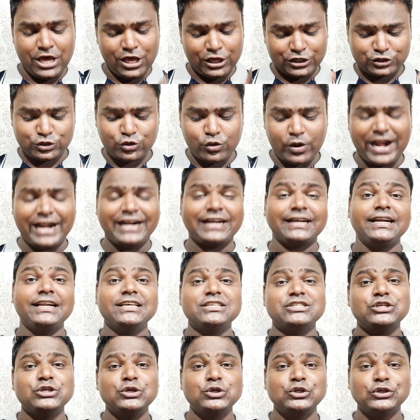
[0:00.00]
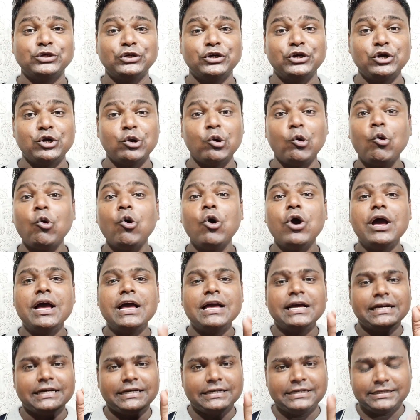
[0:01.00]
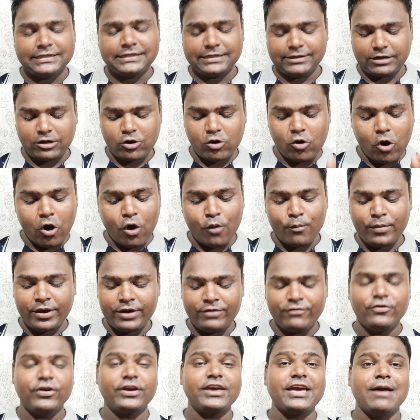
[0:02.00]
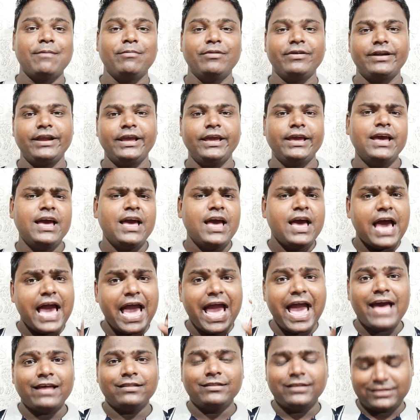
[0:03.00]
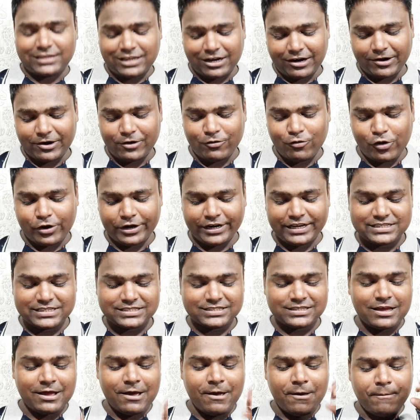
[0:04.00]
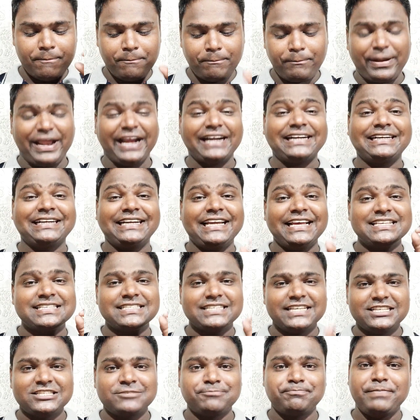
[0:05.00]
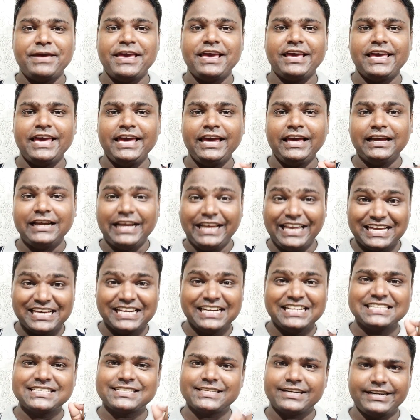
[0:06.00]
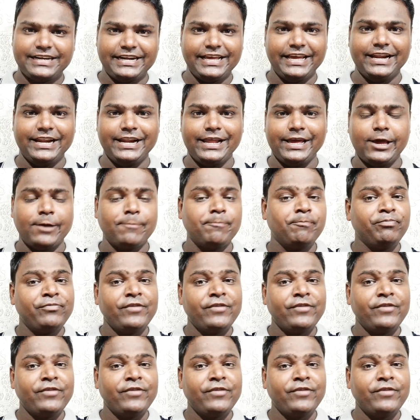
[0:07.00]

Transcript: So at least you should know common vocabulary. And the third one is practice speaking English daily.